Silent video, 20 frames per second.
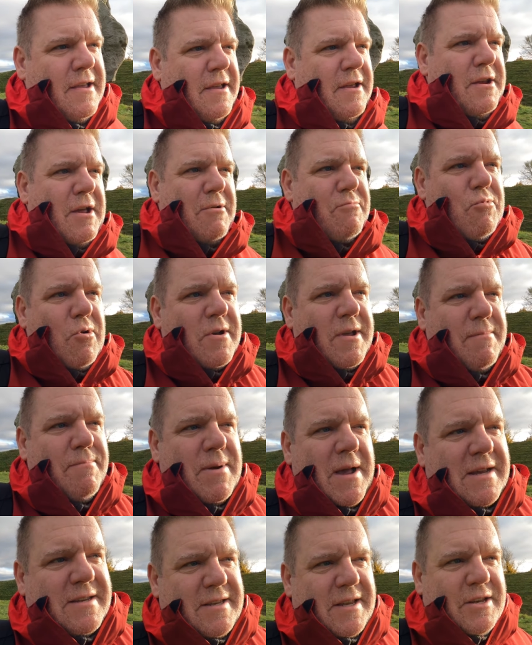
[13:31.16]
You know, I'm walking
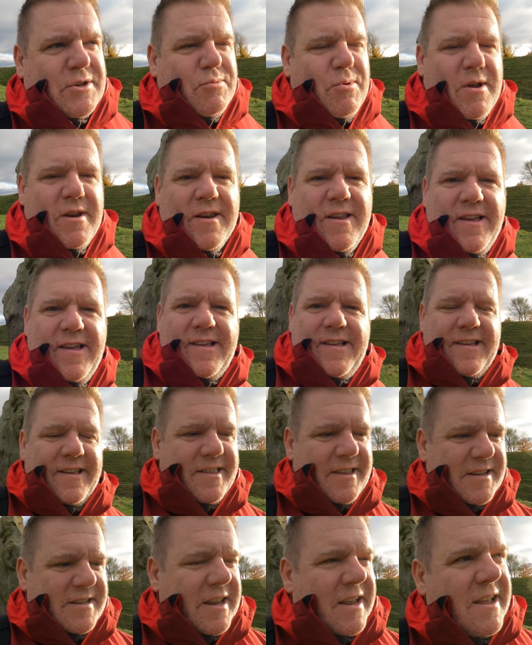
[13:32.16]
past each one.
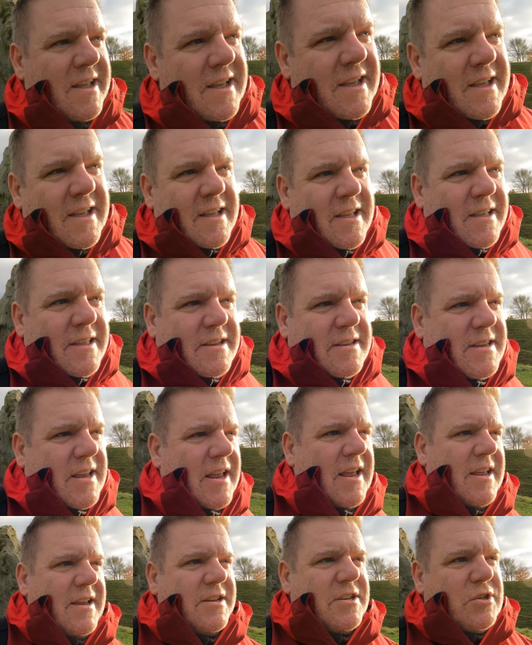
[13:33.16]

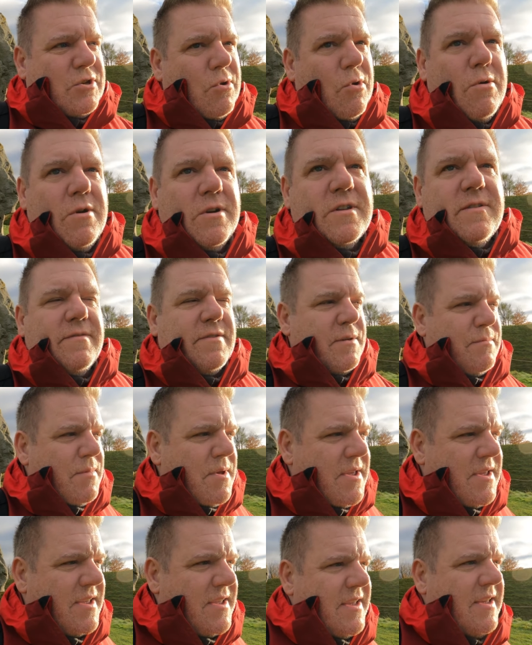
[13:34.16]
There's scores of them,
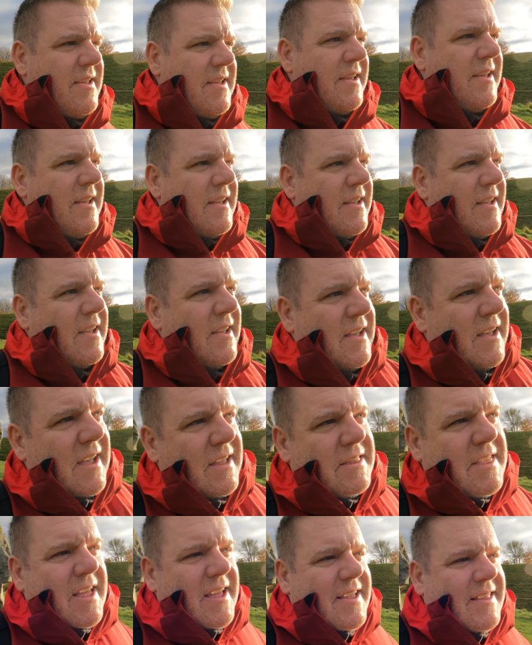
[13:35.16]

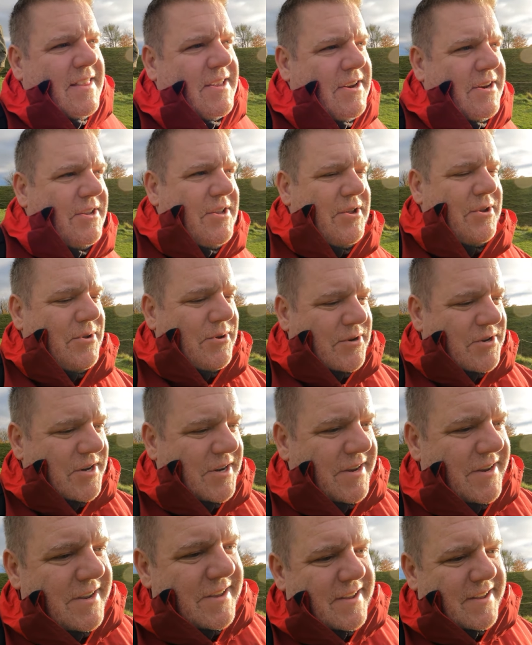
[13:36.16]
and they're
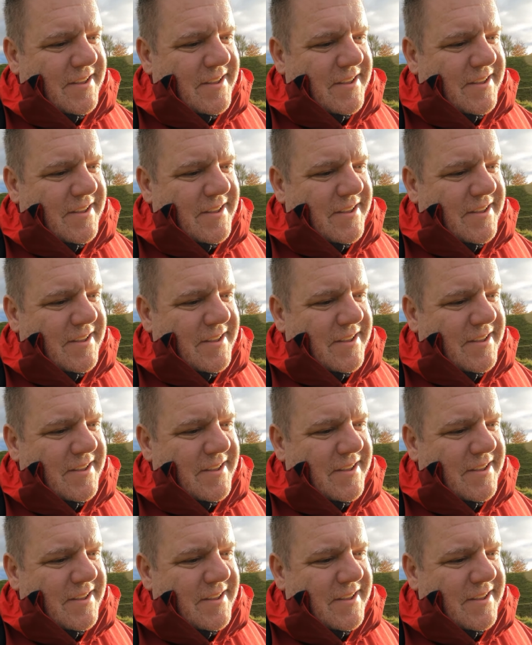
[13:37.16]
huge.